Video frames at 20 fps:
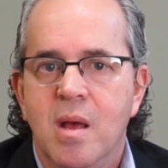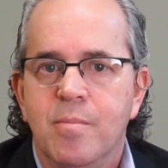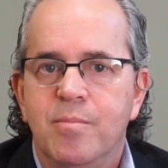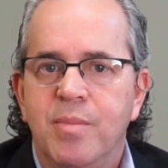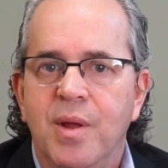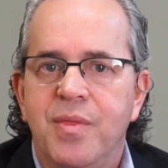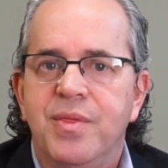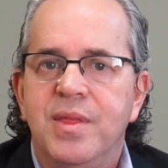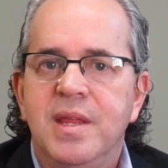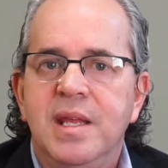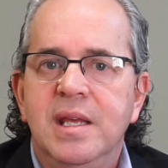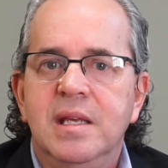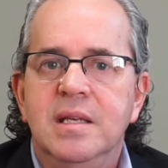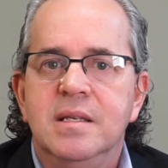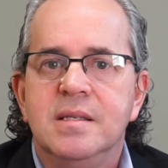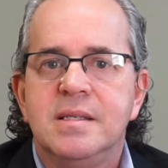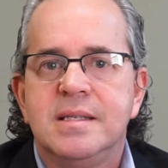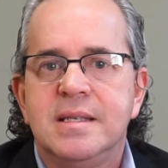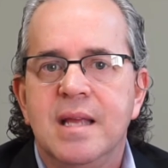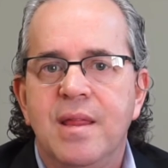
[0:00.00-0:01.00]
But
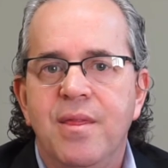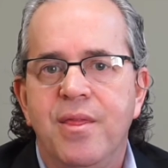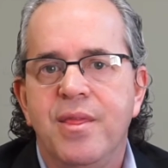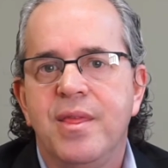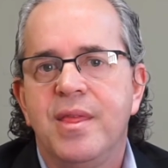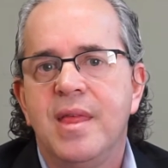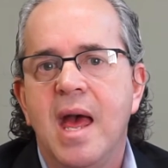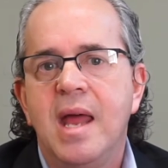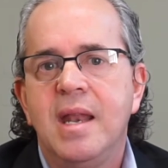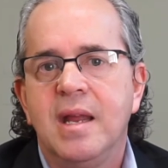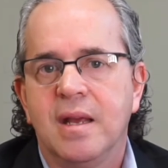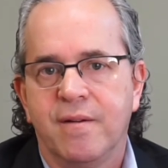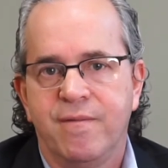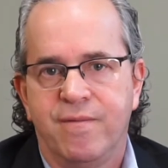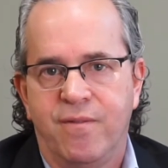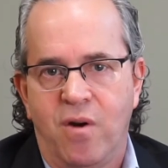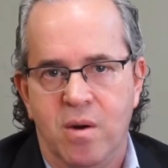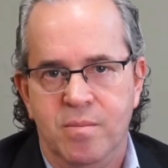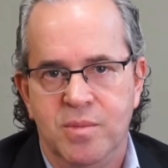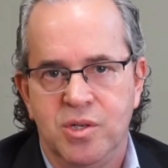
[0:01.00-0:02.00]
these synthetic
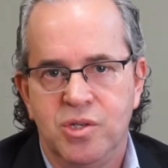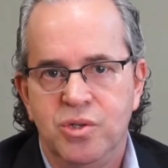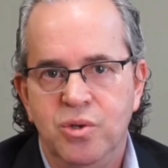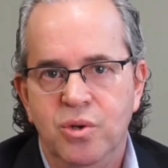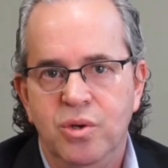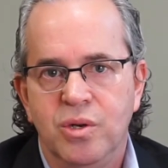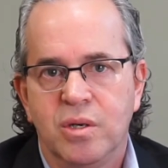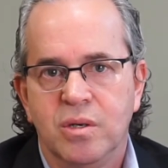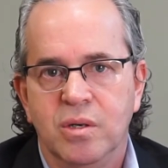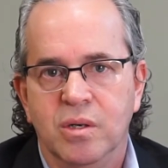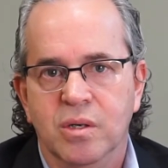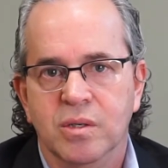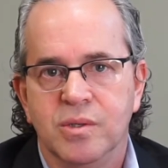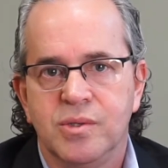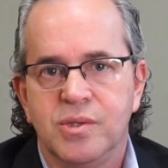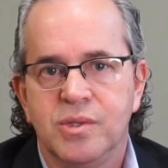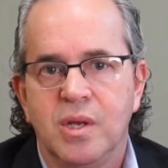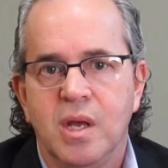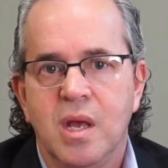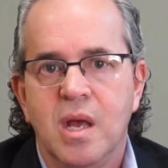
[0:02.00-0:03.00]

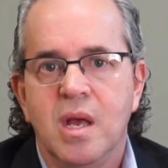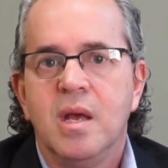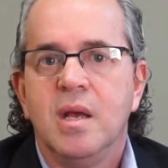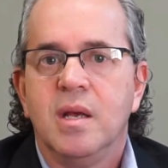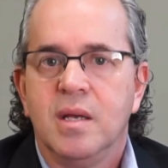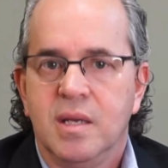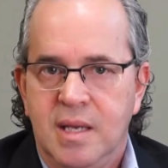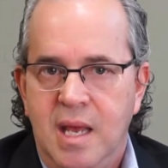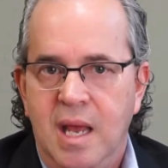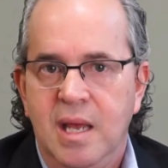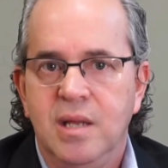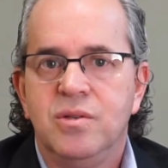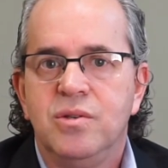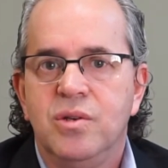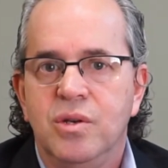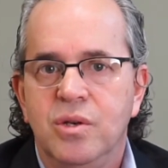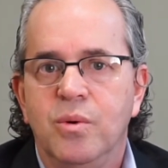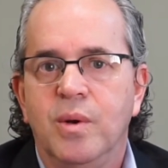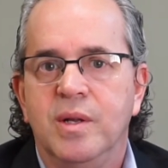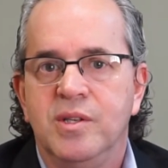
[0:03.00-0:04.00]
pharmaceuticals,
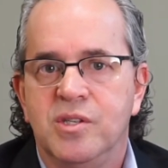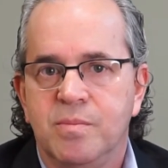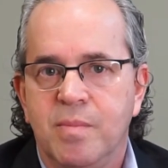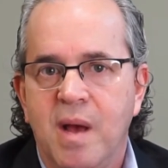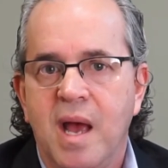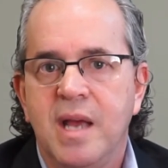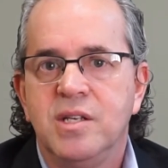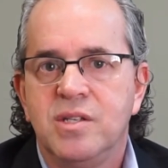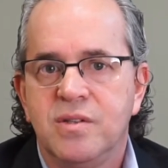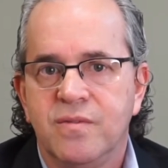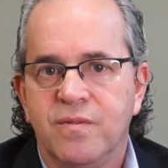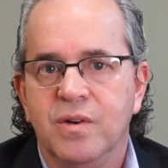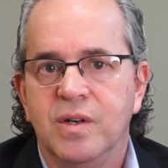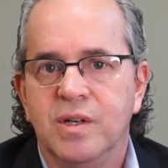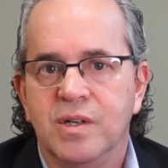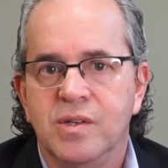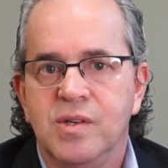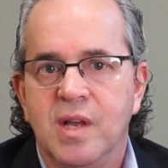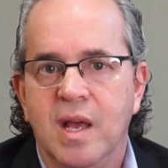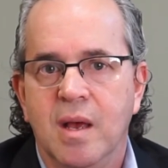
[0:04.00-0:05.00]
K2 and spice, for
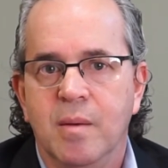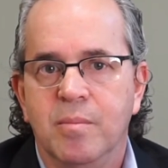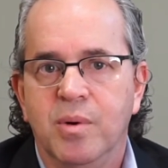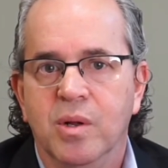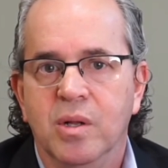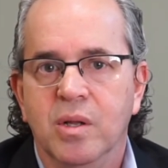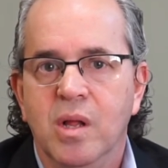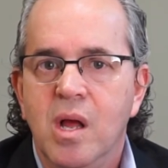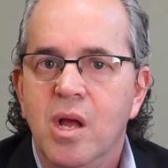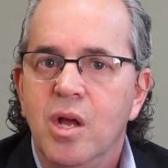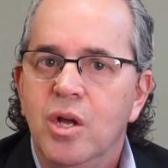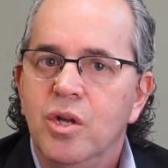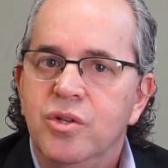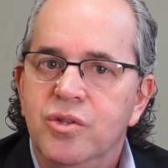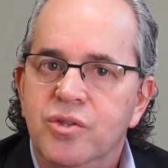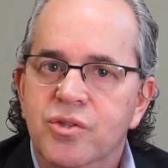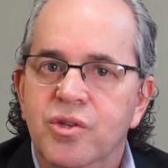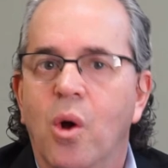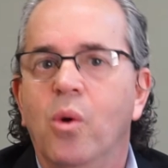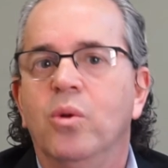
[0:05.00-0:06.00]
example,
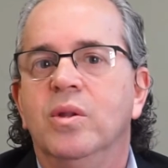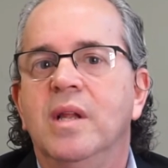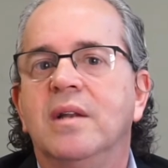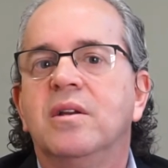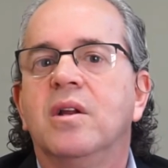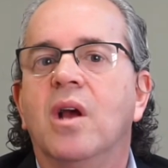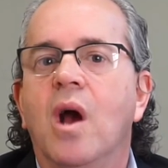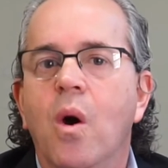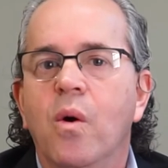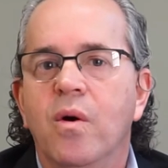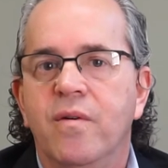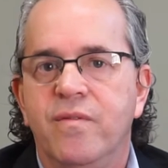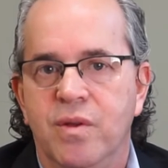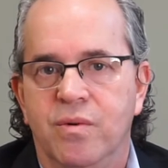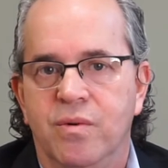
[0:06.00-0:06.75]
don't let go of the